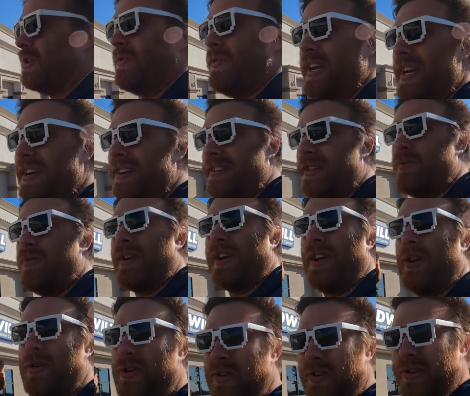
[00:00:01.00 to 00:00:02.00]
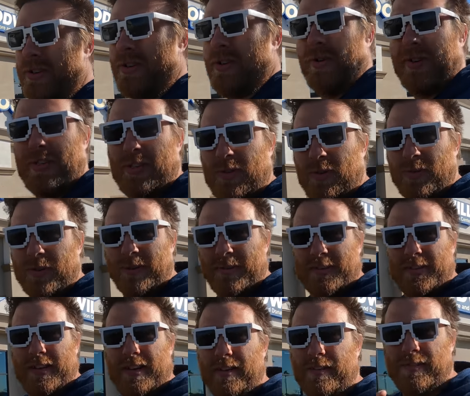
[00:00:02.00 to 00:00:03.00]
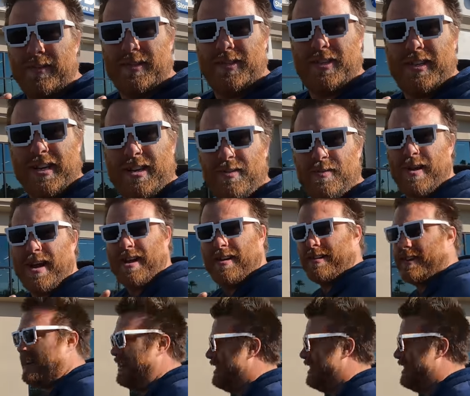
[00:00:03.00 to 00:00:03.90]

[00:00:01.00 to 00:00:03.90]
over here, and then we're gonna go to a toy store, so stick around.